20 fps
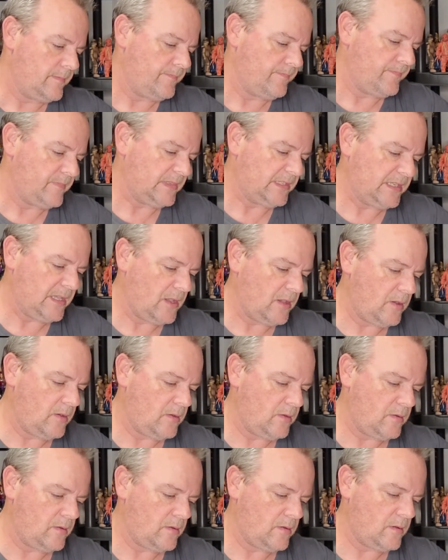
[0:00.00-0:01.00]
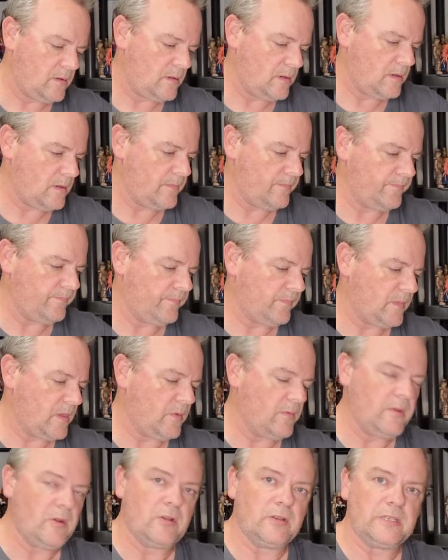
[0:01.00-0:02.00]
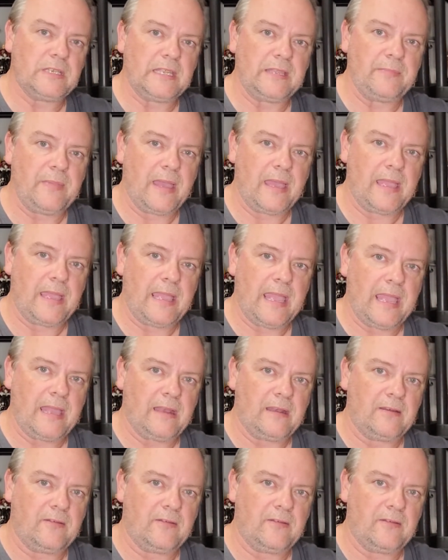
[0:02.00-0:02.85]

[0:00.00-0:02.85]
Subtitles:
So I went onto eBay and